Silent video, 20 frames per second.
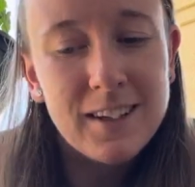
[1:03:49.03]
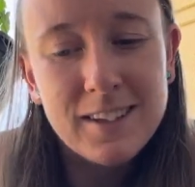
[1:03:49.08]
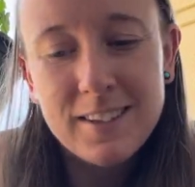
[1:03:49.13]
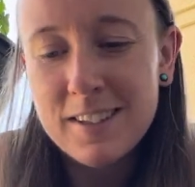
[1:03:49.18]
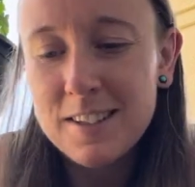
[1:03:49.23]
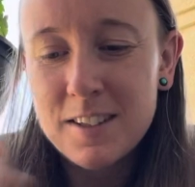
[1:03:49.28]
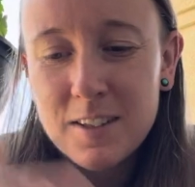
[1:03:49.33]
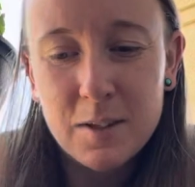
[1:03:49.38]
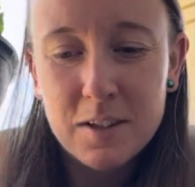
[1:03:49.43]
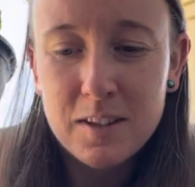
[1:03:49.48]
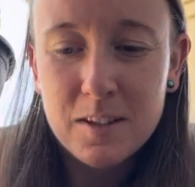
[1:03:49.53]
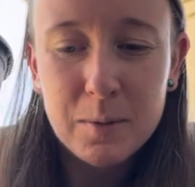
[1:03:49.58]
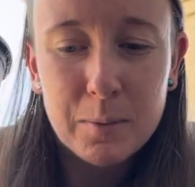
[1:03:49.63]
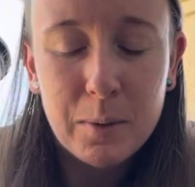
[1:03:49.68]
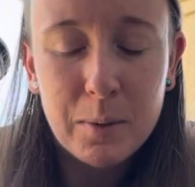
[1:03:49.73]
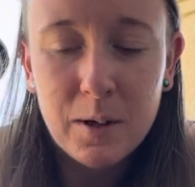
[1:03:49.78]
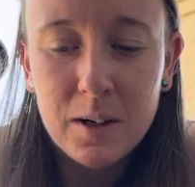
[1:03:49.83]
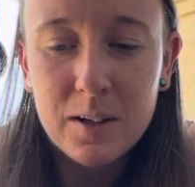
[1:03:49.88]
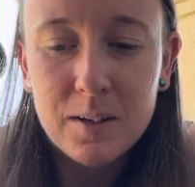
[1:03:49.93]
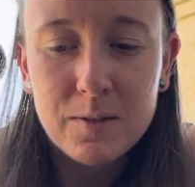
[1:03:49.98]
That's a, it's a
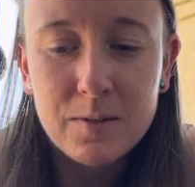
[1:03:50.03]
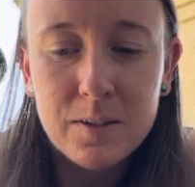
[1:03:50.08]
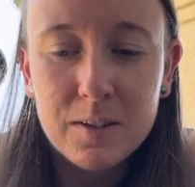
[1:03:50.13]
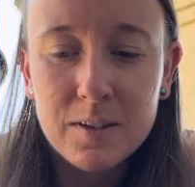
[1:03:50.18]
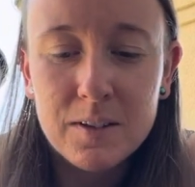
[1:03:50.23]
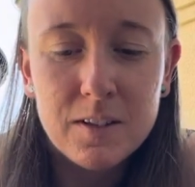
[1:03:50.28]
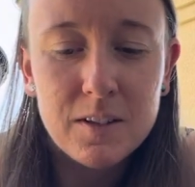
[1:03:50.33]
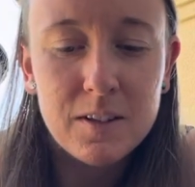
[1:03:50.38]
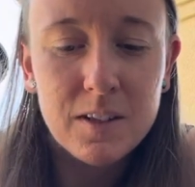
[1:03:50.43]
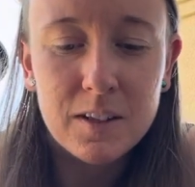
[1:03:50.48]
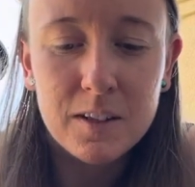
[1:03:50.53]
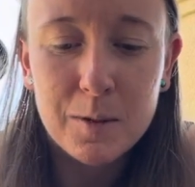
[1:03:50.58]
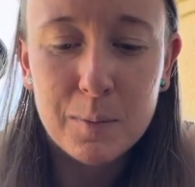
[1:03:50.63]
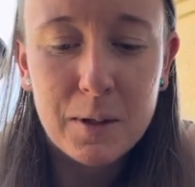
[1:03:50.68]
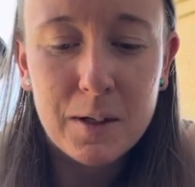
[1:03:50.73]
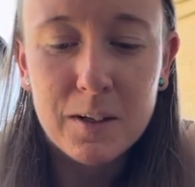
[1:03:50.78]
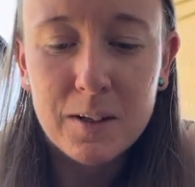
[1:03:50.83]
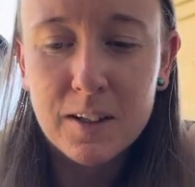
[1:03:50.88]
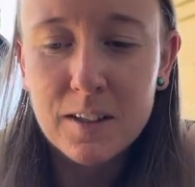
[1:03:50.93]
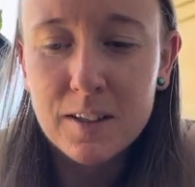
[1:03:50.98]
part of the
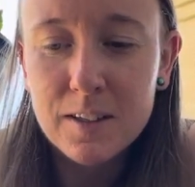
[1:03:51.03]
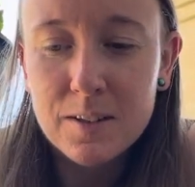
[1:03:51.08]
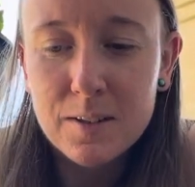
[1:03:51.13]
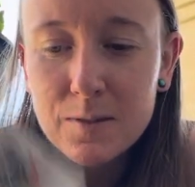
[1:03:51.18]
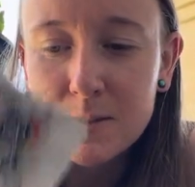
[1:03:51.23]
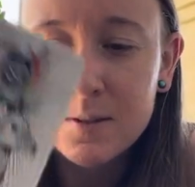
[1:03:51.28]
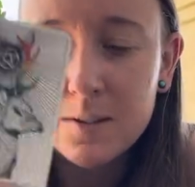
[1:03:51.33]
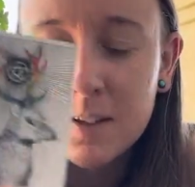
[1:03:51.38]
experience of